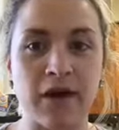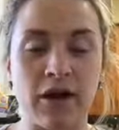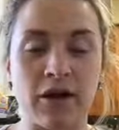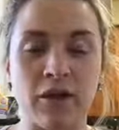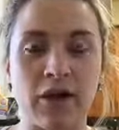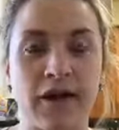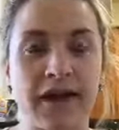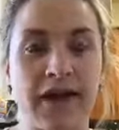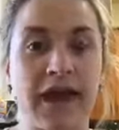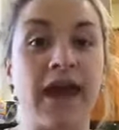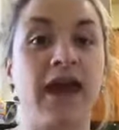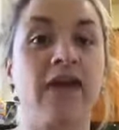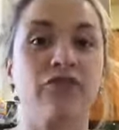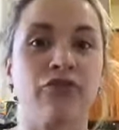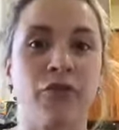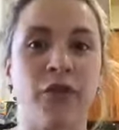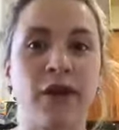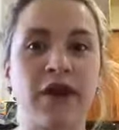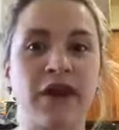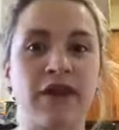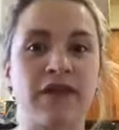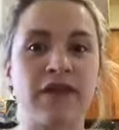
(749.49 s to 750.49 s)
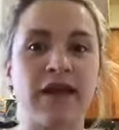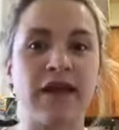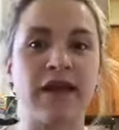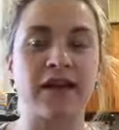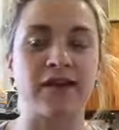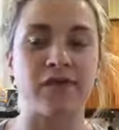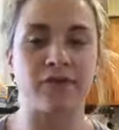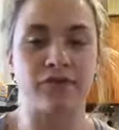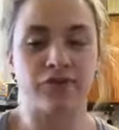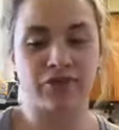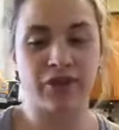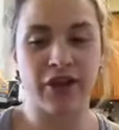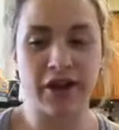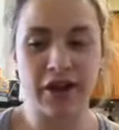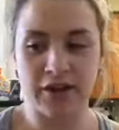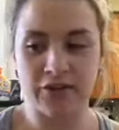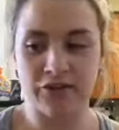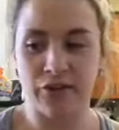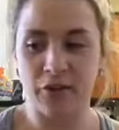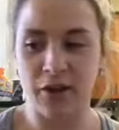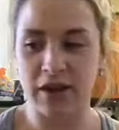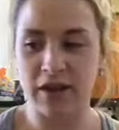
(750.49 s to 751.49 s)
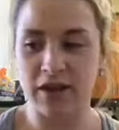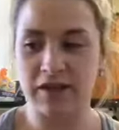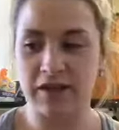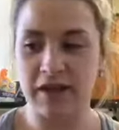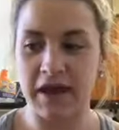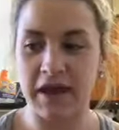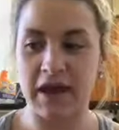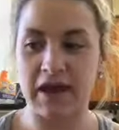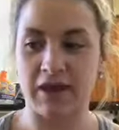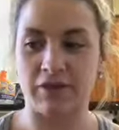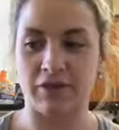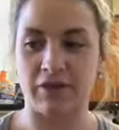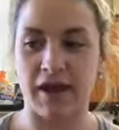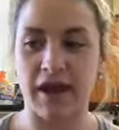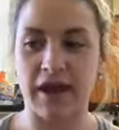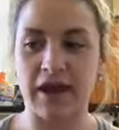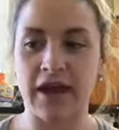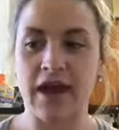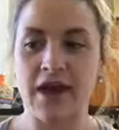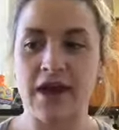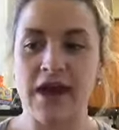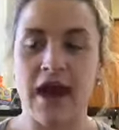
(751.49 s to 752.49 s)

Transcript: oh, well, I can't do anything, so I'm just not going to do anything, or like,